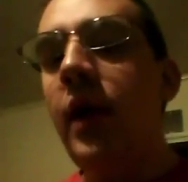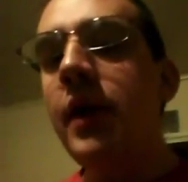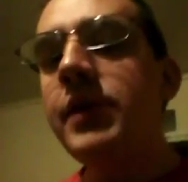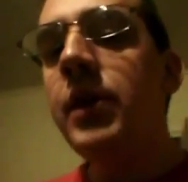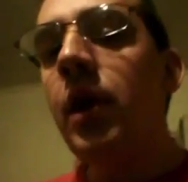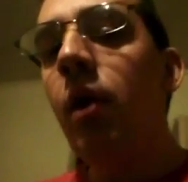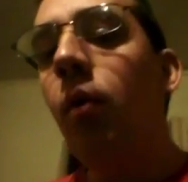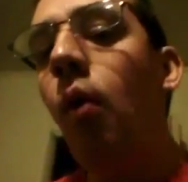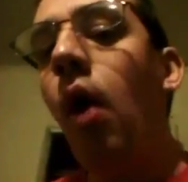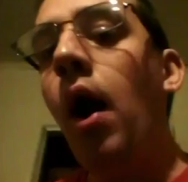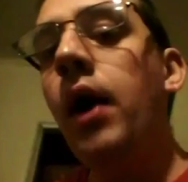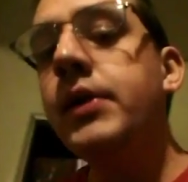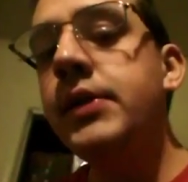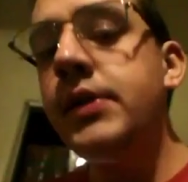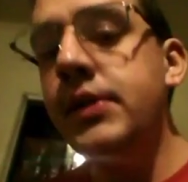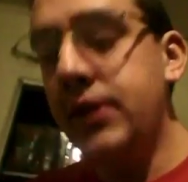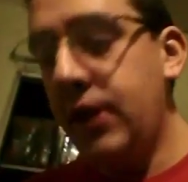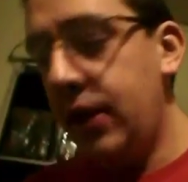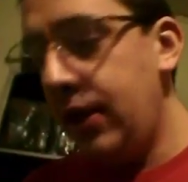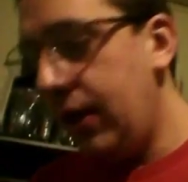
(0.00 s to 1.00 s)
Lesnar
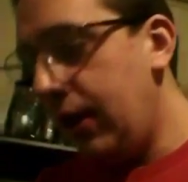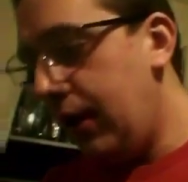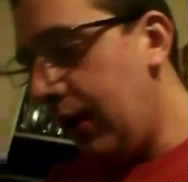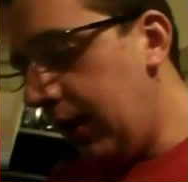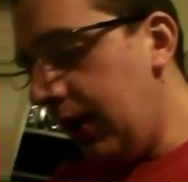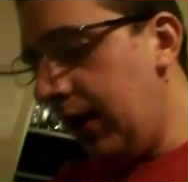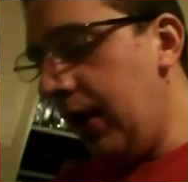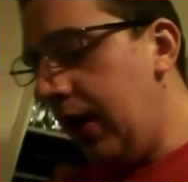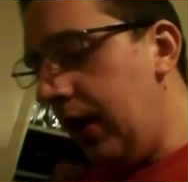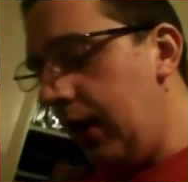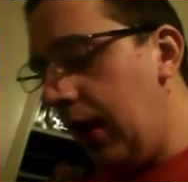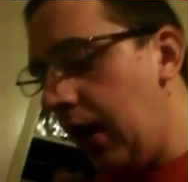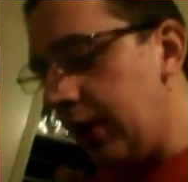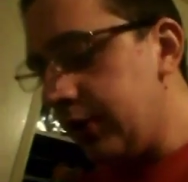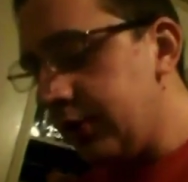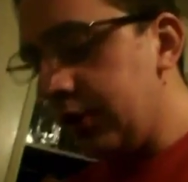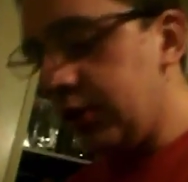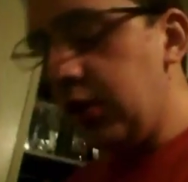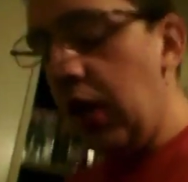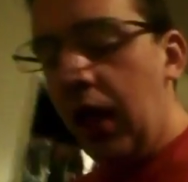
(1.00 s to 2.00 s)
walks in
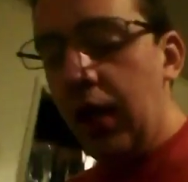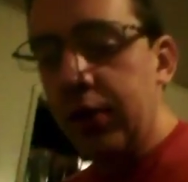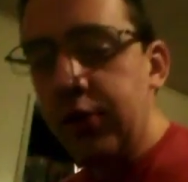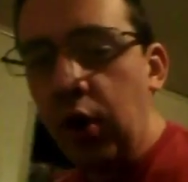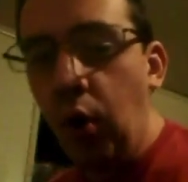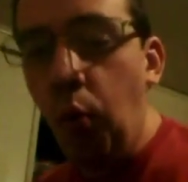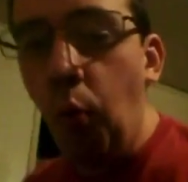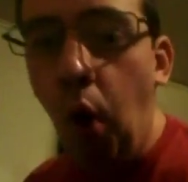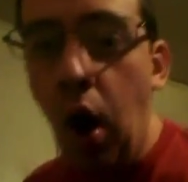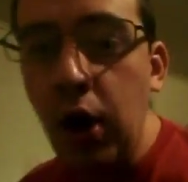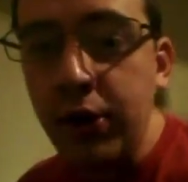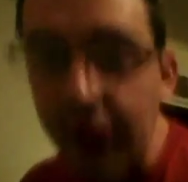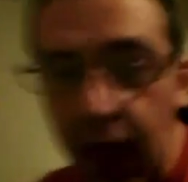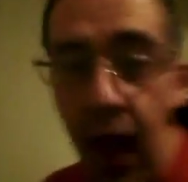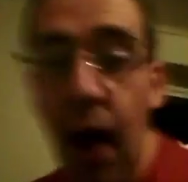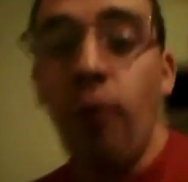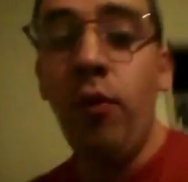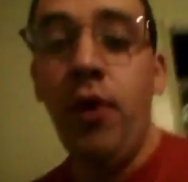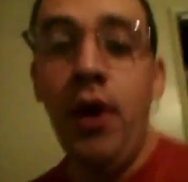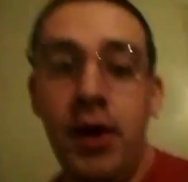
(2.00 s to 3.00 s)
as the challenger, walks
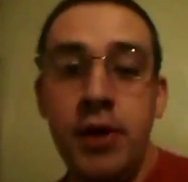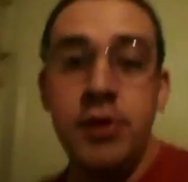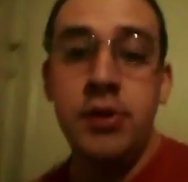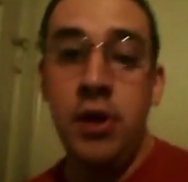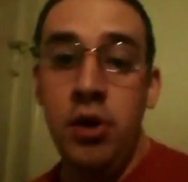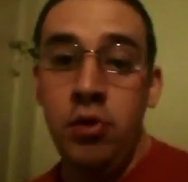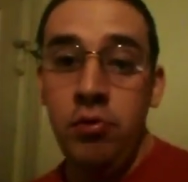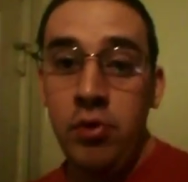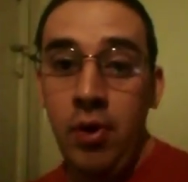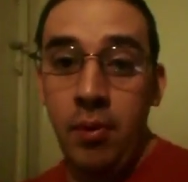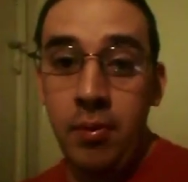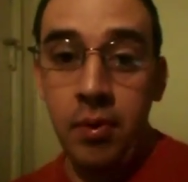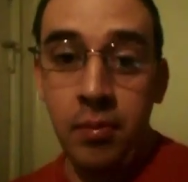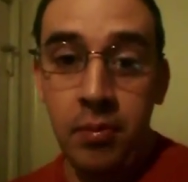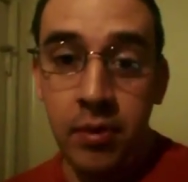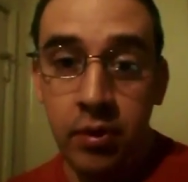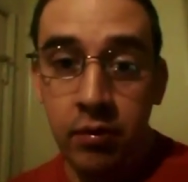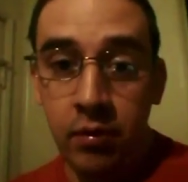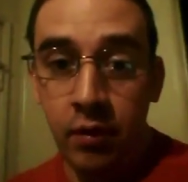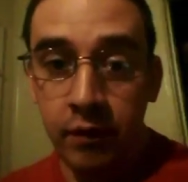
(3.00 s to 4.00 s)
out as the new
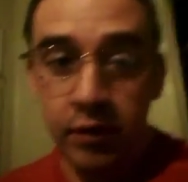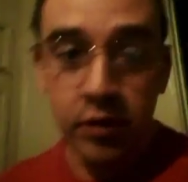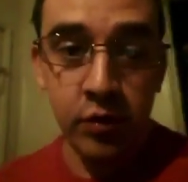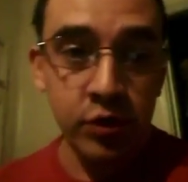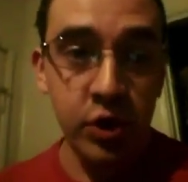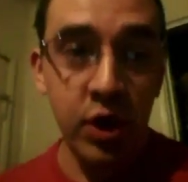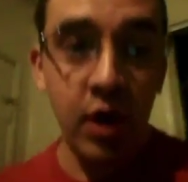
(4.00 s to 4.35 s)
WWE Universal